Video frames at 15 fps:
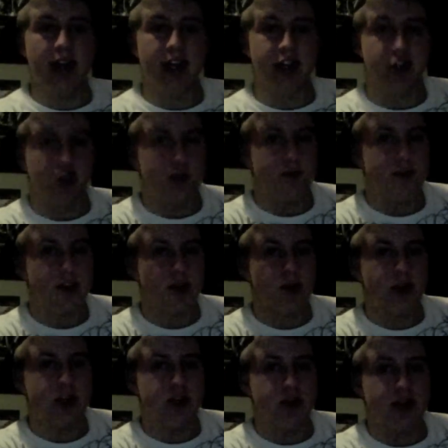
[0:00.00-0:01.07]
a two fight
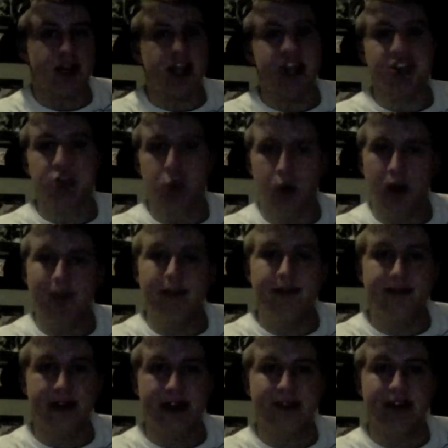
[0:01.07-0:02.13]
win streak. He's 12 and
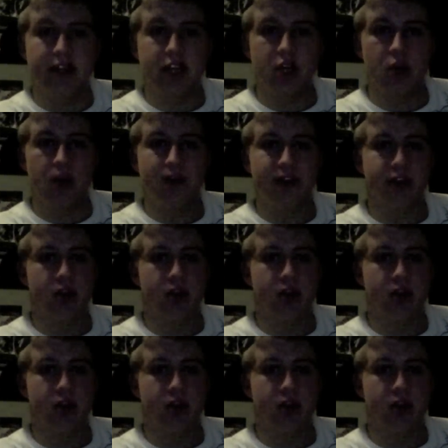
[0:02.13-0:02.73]
5 in the UFC